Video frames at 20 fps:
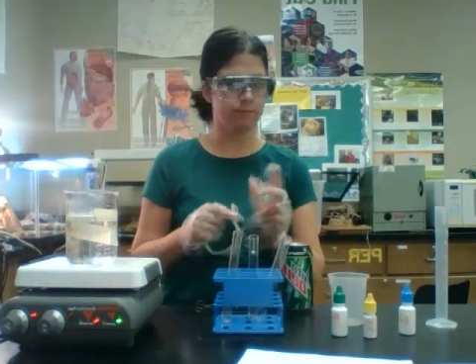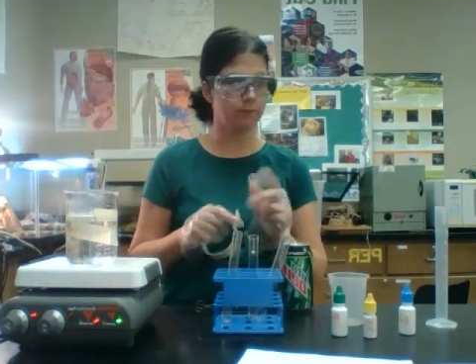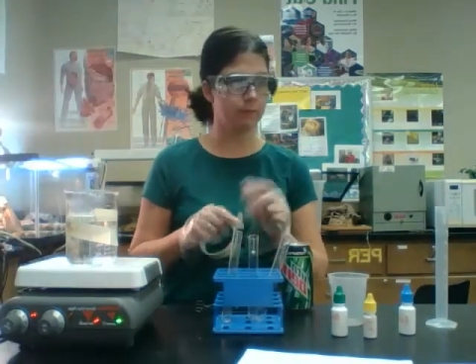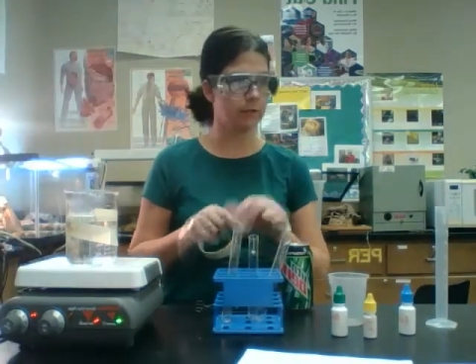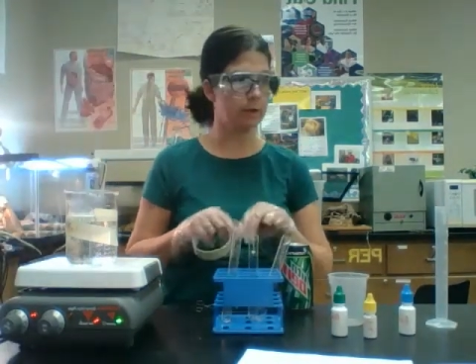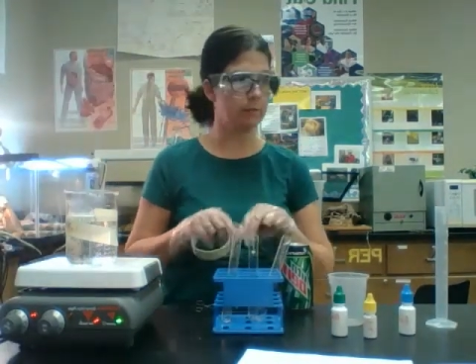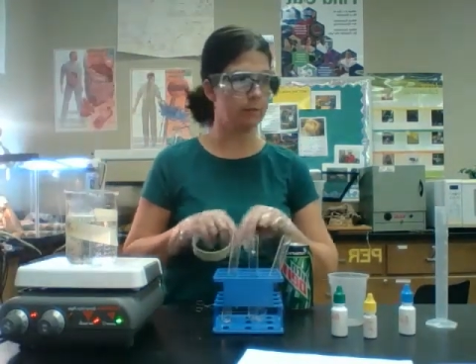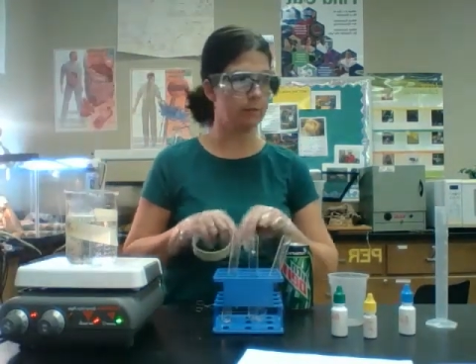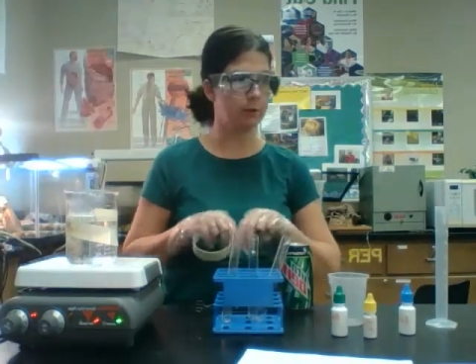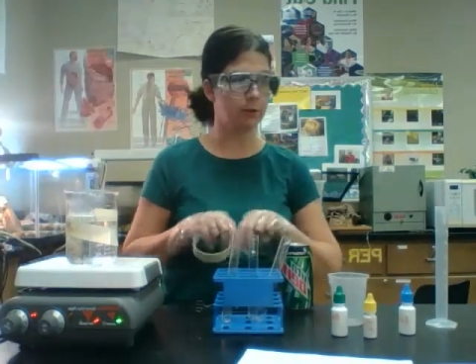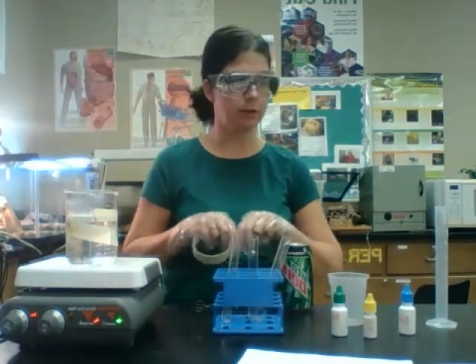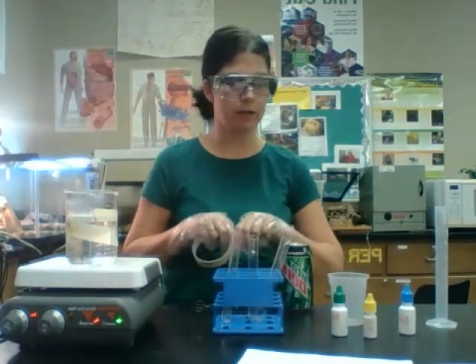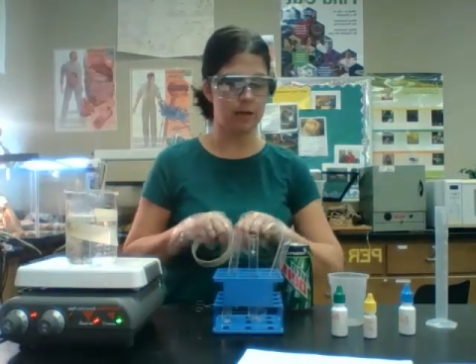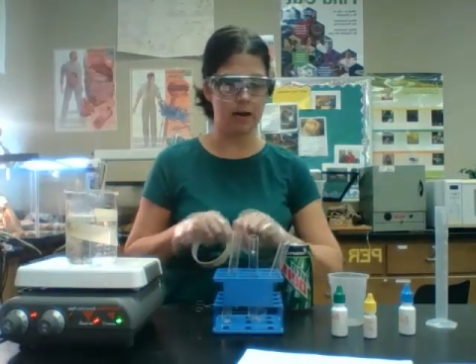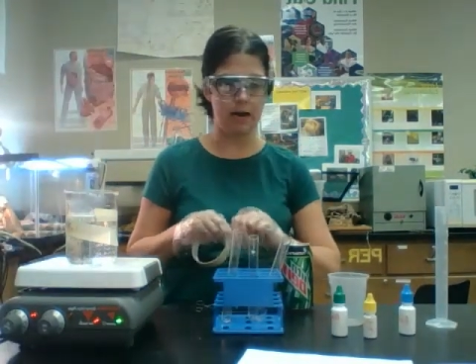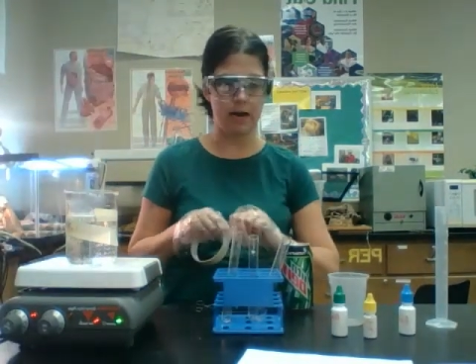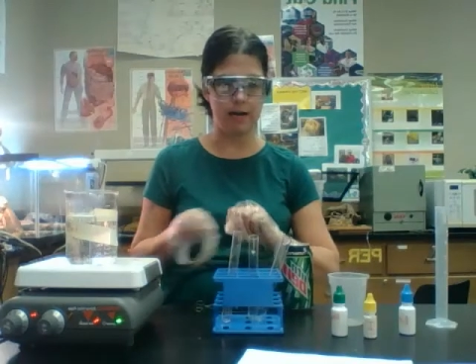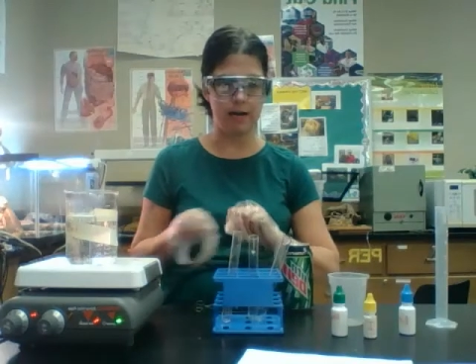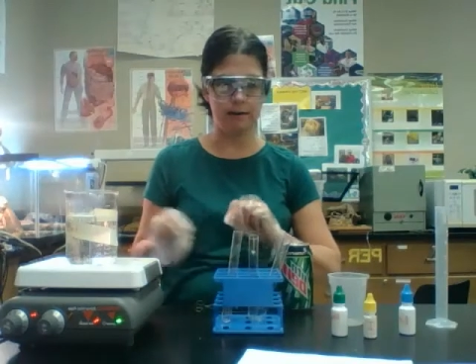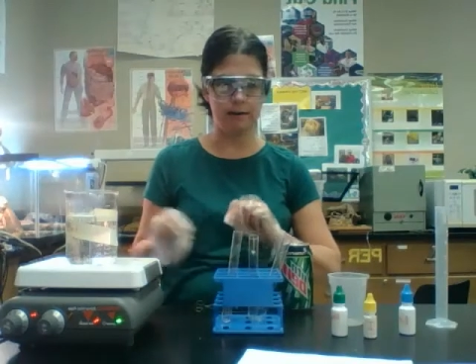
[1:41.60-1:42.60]
and put
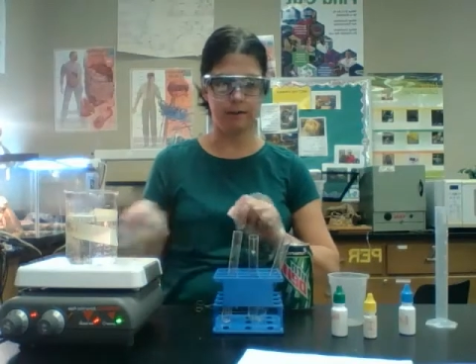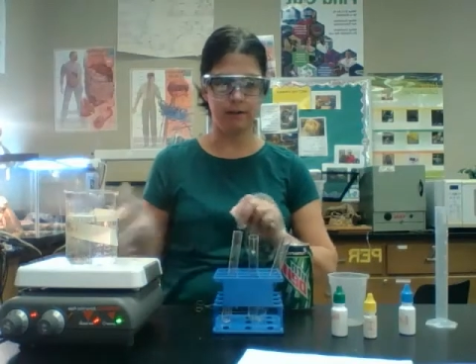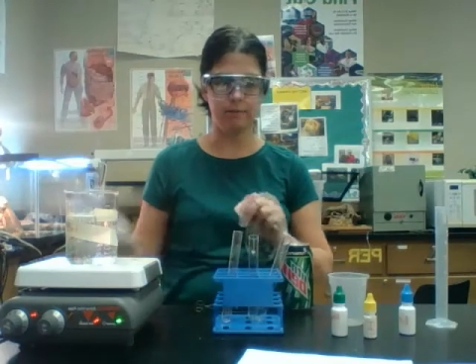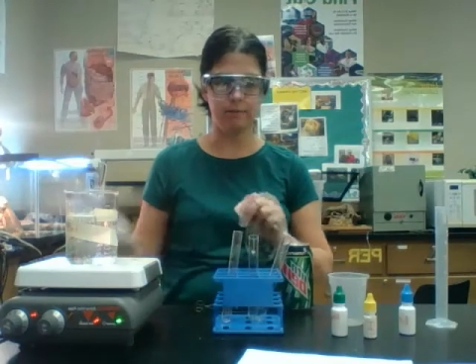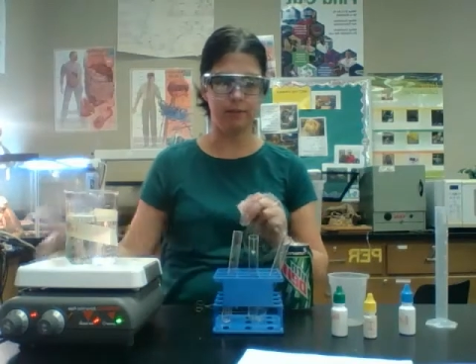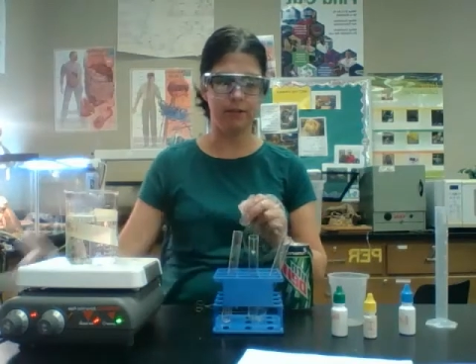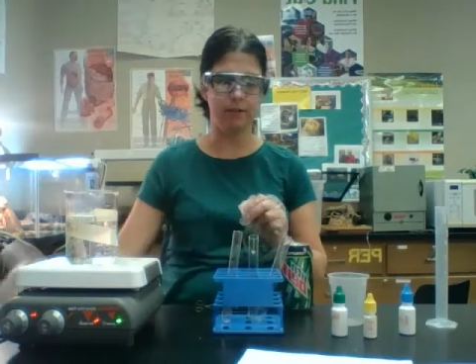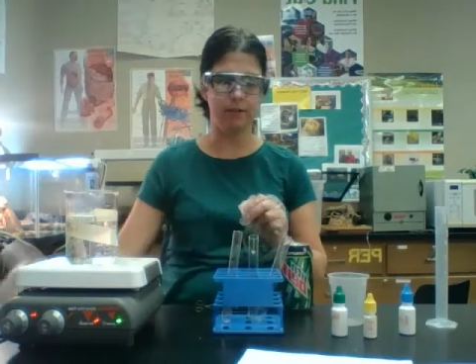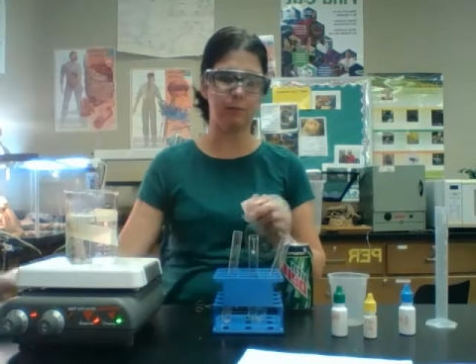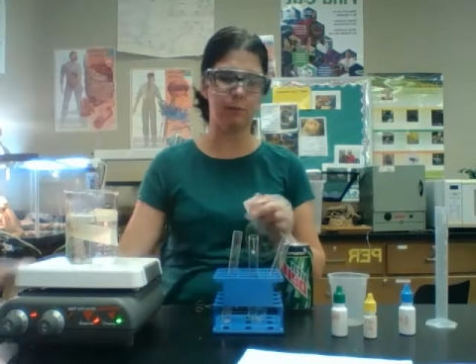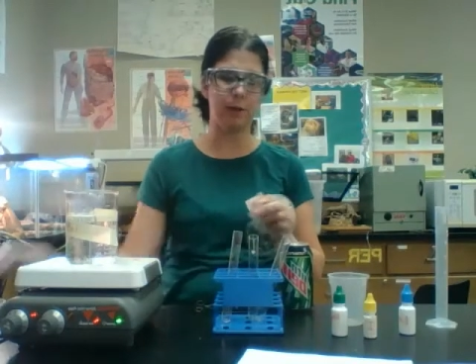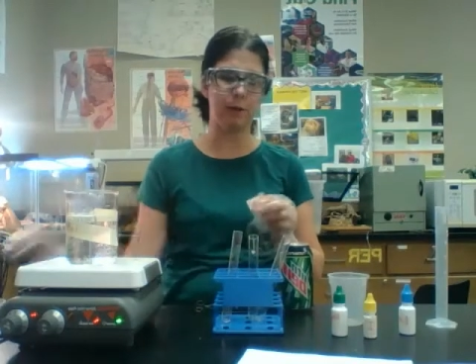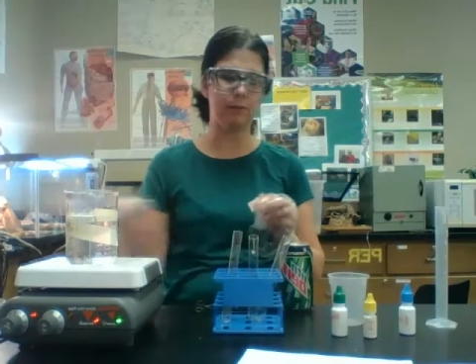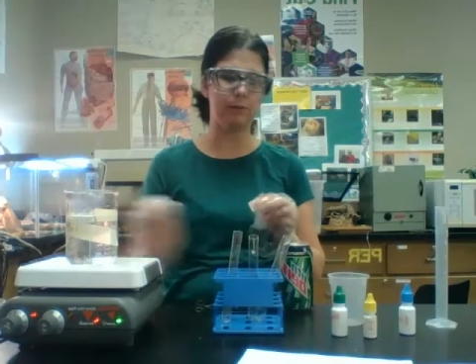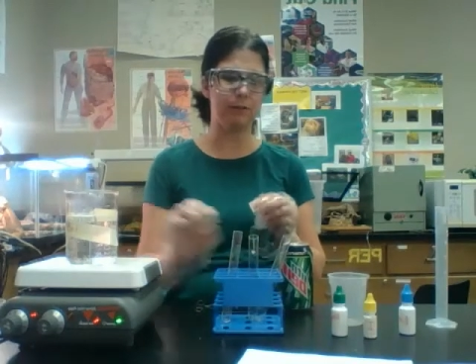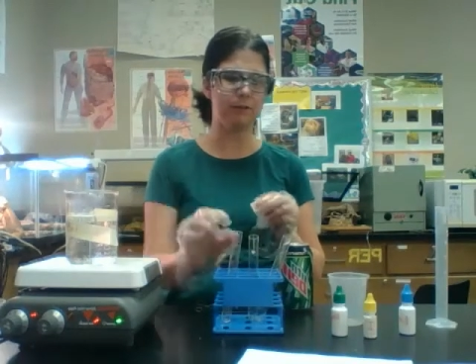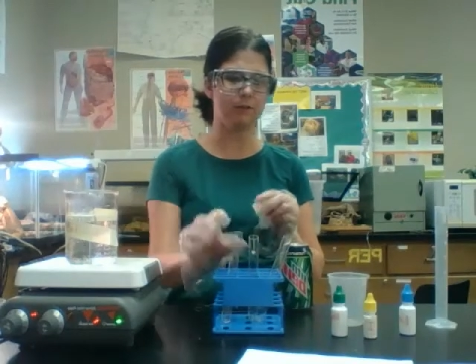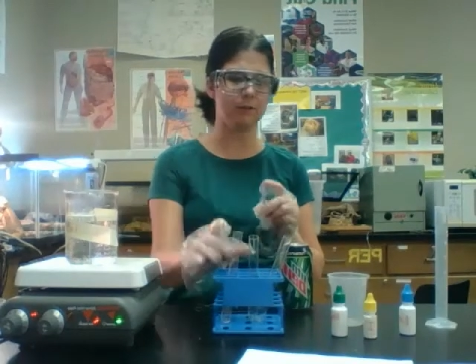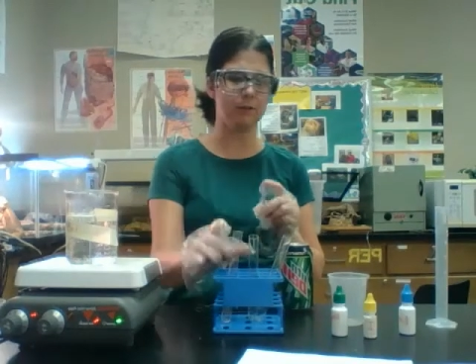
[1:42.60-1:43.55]
on, and you'll probably want